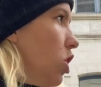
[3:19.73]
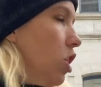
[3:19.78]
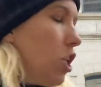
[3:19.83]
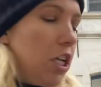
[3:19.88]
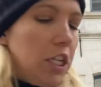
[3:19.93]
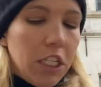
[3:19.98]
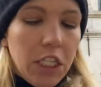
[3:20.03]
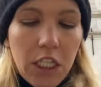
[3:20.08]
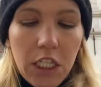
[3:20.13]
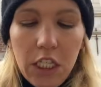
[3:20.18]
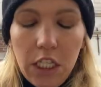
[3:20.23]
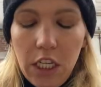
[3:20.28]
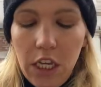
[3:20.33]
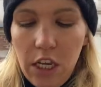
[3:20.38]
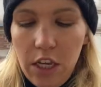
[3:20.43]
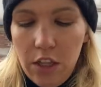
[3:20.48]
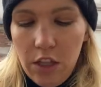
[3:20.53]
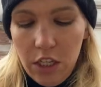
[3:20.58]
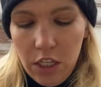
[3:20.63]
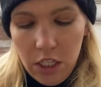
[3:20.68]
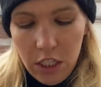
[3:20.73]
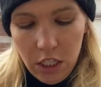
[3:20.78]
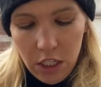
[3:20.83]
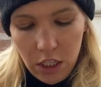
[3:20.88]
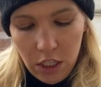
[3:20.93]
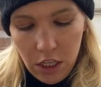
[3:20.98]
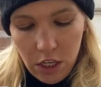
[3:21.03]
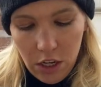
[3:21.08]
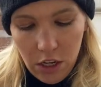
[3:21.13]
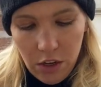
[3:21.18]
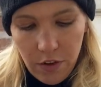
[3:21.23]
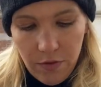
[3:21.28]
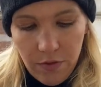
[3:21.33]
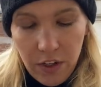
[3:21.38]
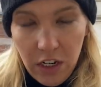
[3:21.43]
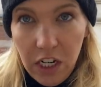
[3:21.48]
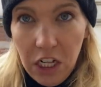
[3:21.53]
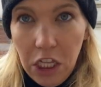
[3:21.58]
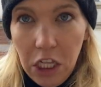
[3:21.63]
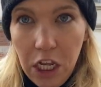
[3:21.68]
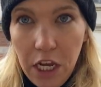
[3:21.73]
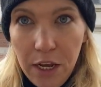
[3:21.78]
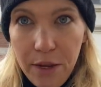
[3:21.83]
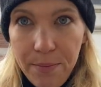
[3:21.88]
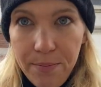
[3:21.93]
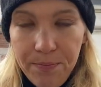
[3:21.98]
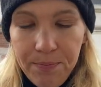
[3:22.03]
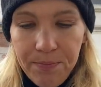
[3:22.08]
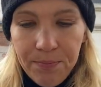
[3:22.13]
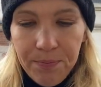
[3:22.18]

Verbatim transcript: Let's see, this is the vanilla.